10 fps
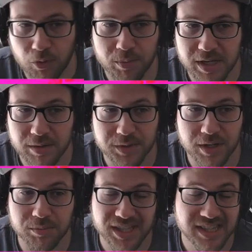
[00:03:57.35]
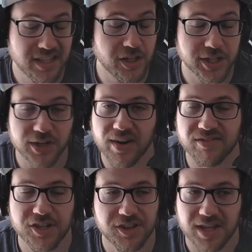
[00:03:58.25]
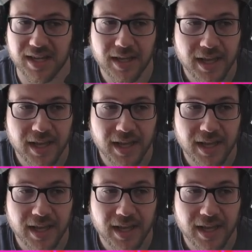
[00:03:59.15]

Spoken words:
Being able to completely clear everything